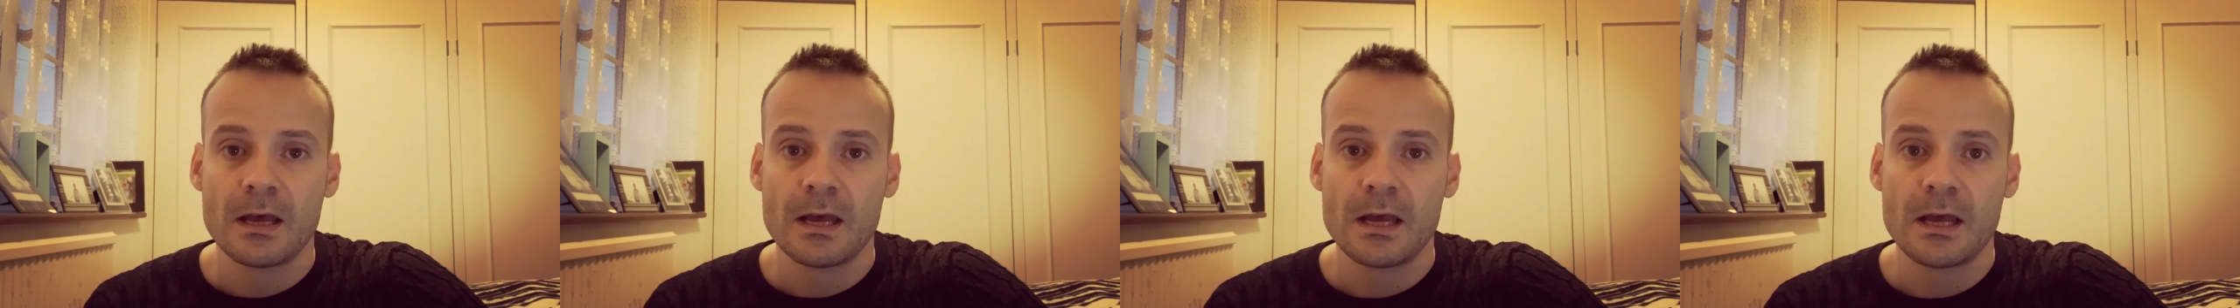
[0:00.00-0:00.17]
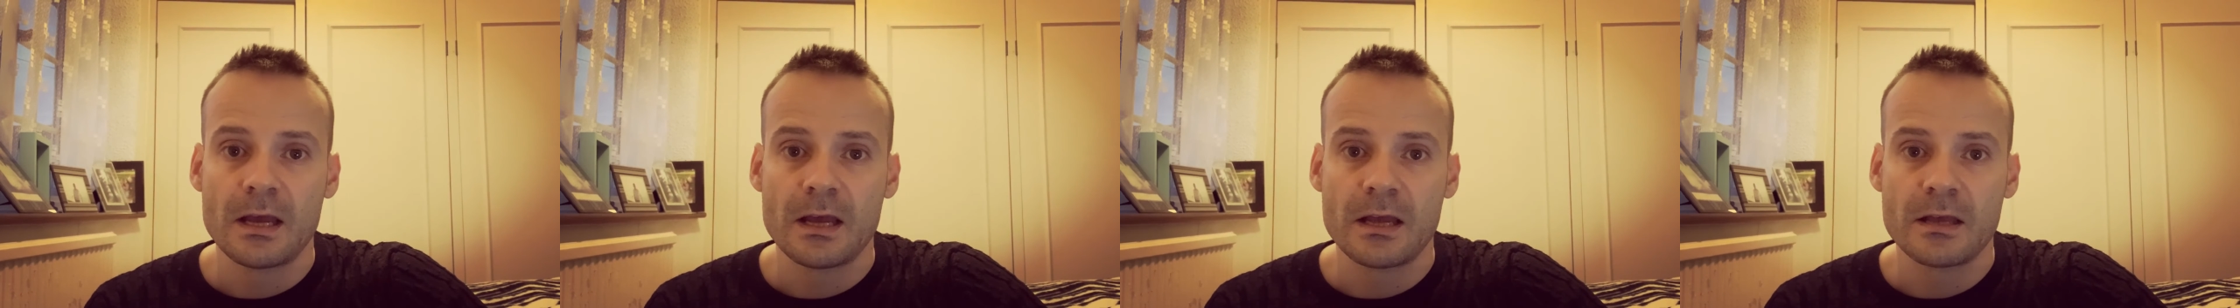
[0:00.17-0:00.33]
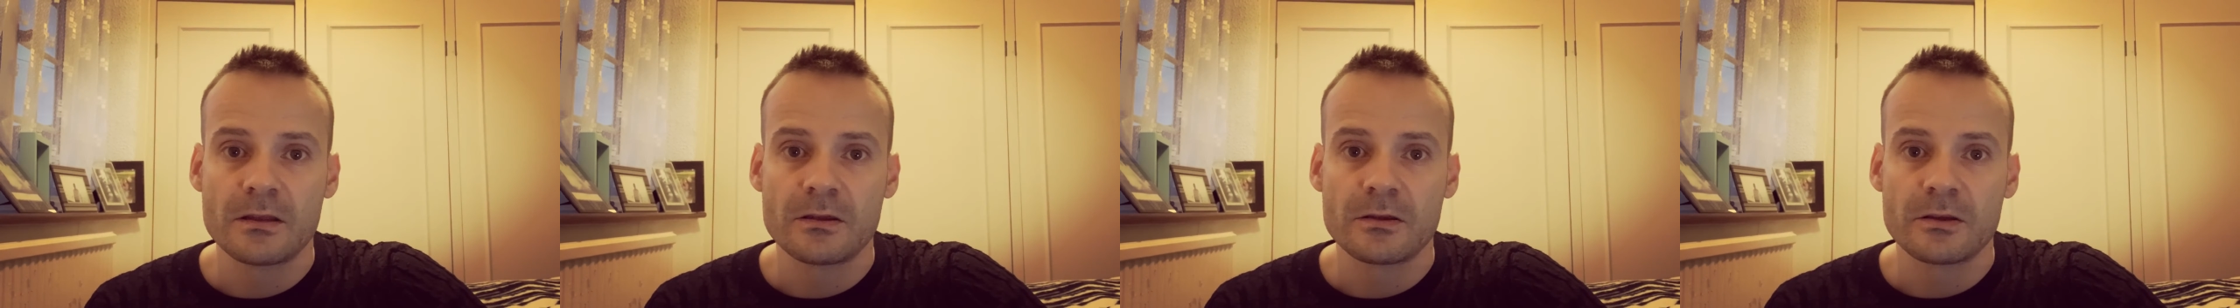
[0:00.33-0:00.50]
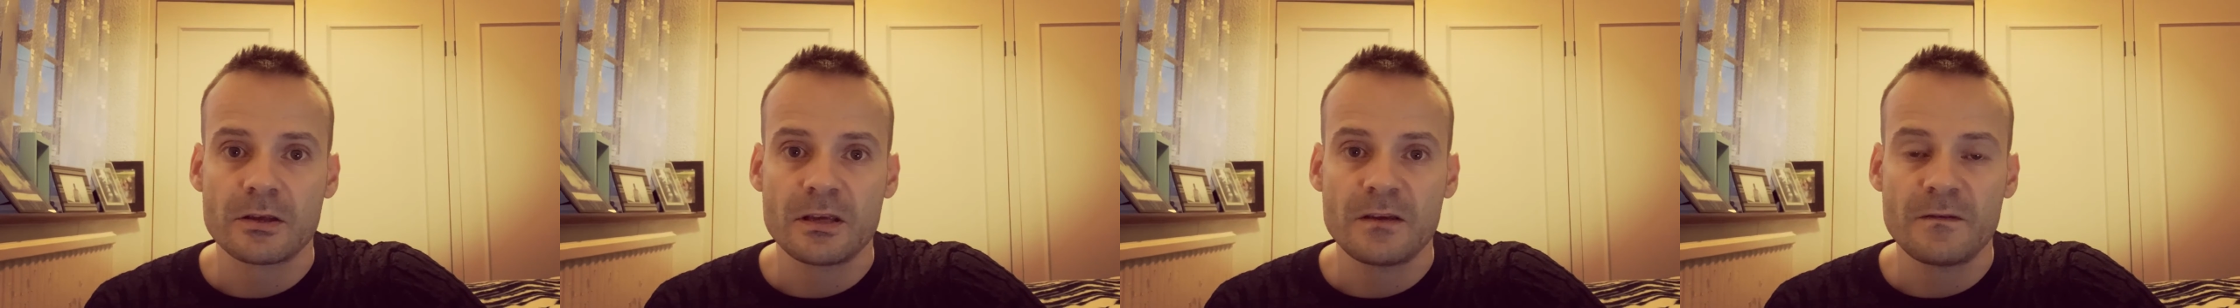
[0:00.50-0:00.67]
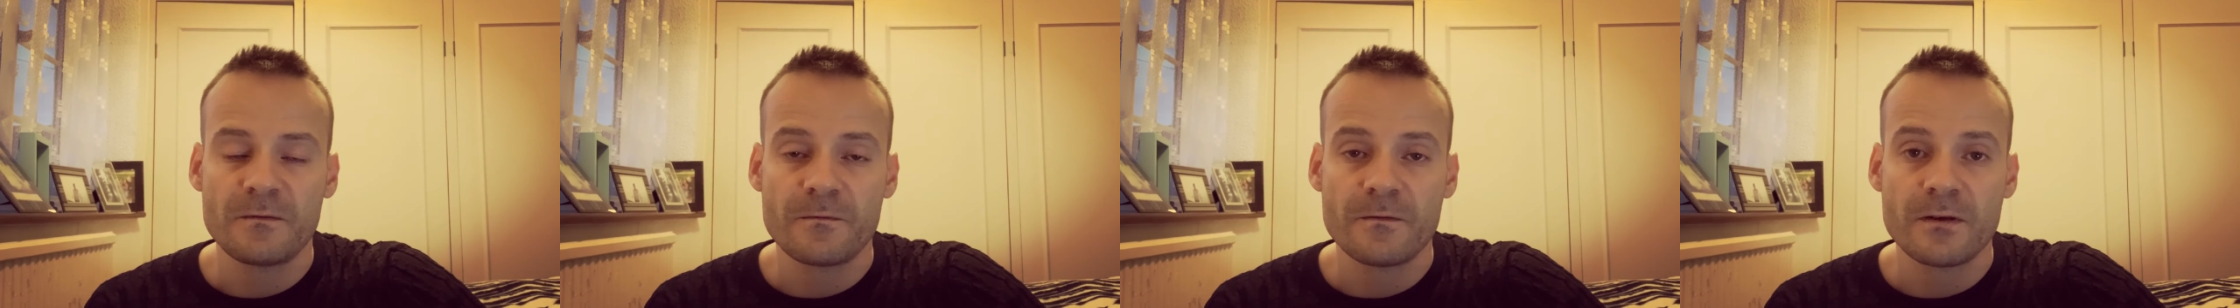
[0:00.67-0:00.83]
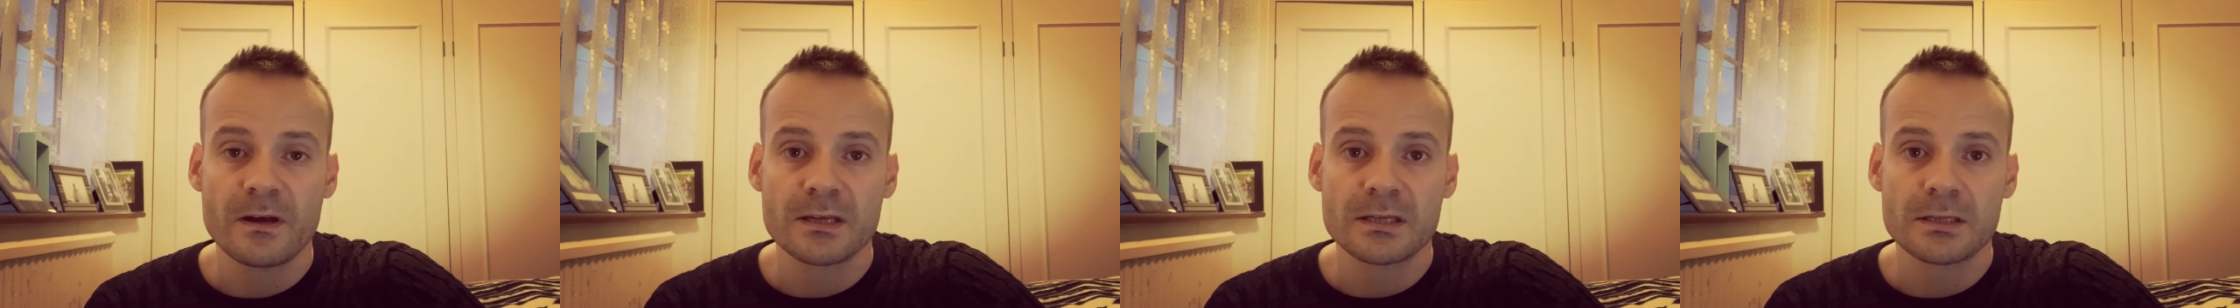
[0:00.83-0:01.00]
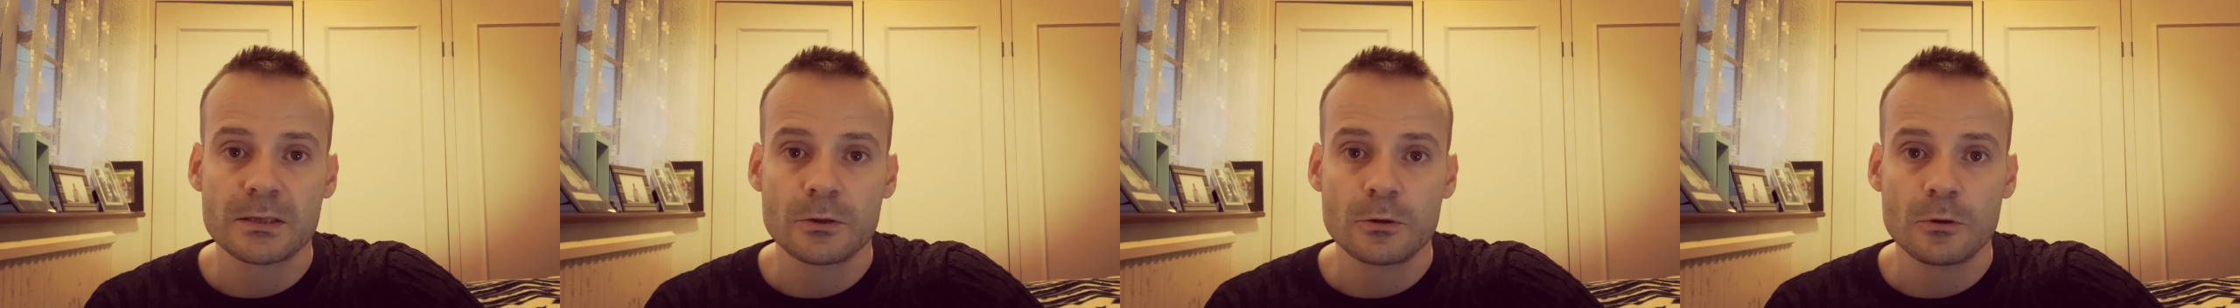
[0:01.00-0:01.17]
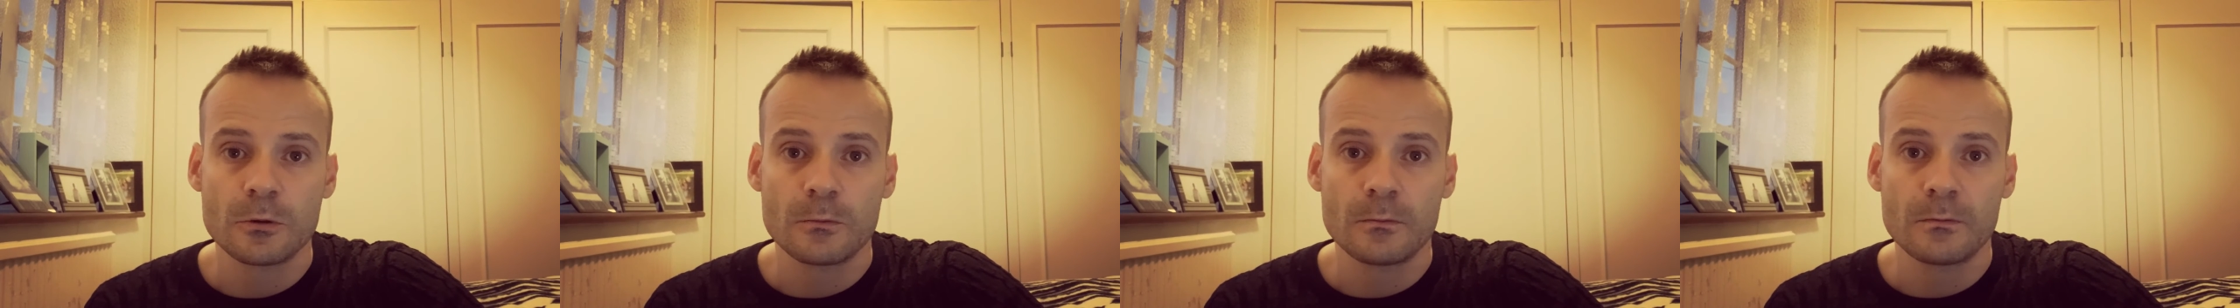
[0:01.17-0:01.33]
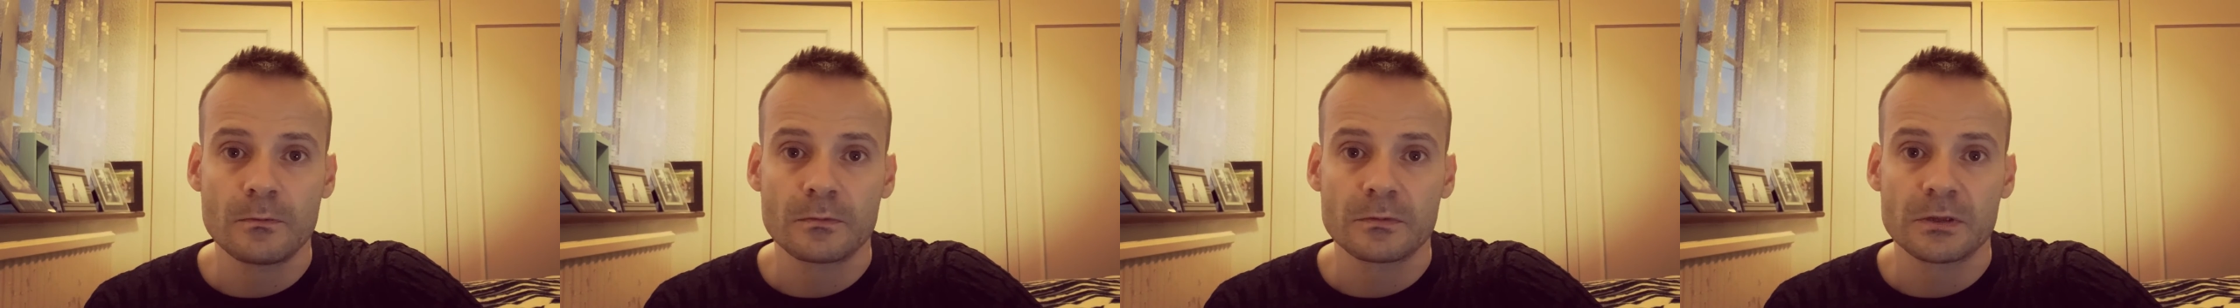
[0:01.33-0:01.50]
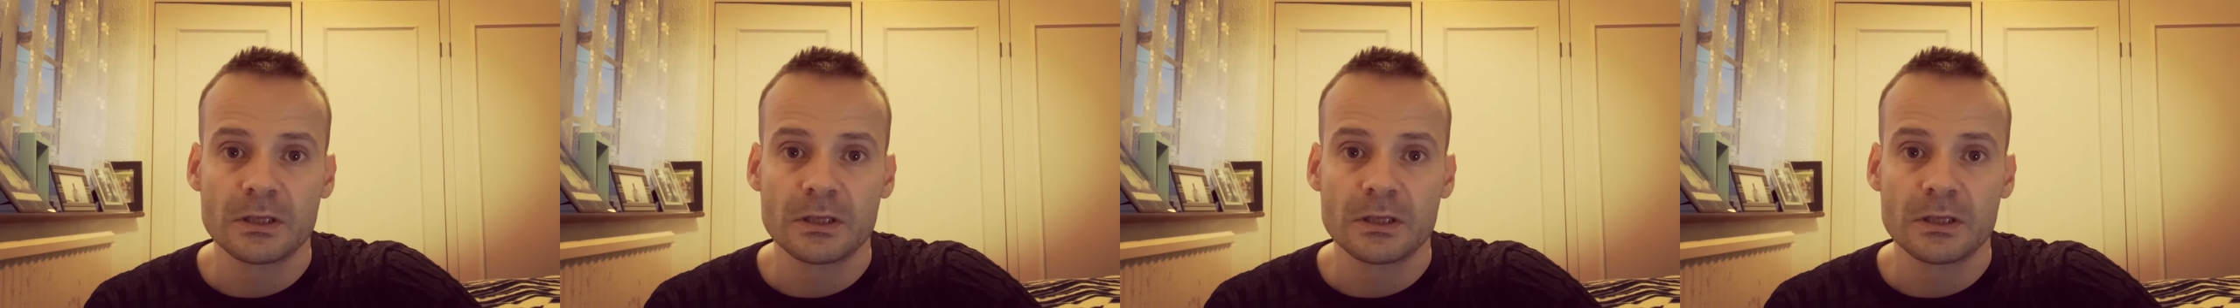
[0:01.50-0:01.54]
And if we assume